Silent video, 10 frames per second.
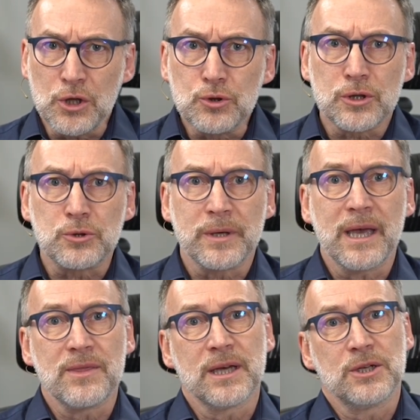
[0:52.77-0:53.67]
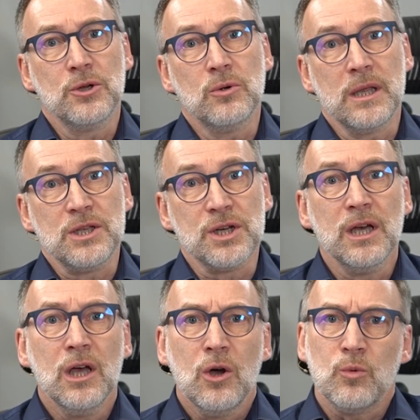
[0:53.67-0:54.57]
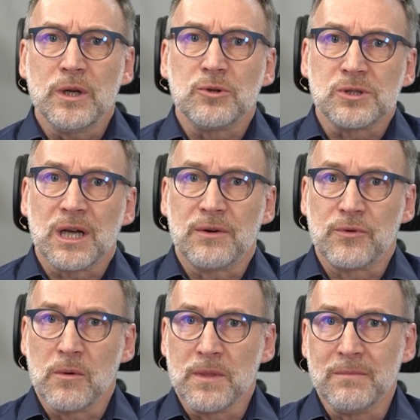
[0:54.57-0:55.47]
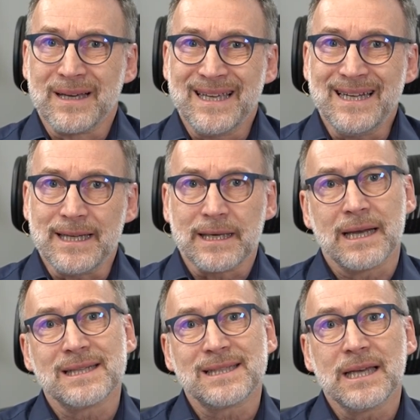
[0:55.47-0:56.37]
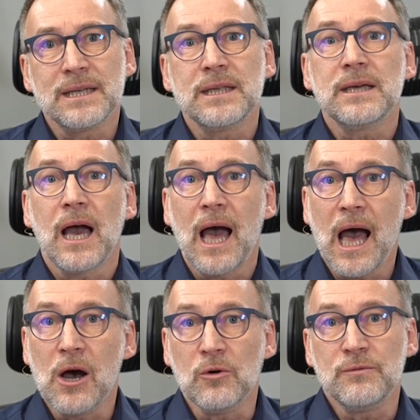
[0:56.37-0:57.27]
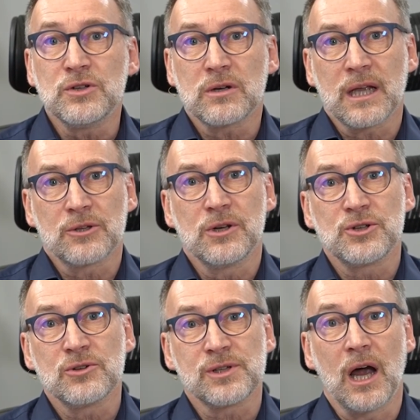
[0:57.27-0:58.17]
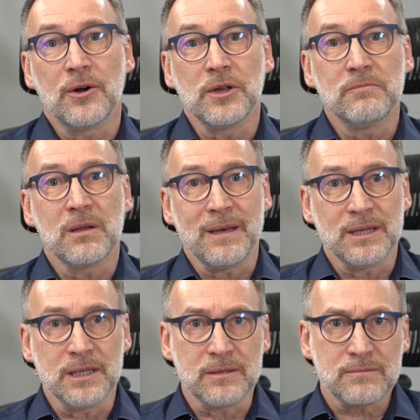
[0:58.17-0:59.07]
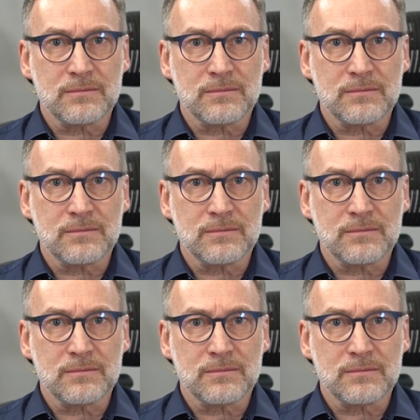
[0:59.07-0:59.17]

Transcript: In order to gain that knowledge, we need to start from the beginning, understanding how visual calculations are implemented.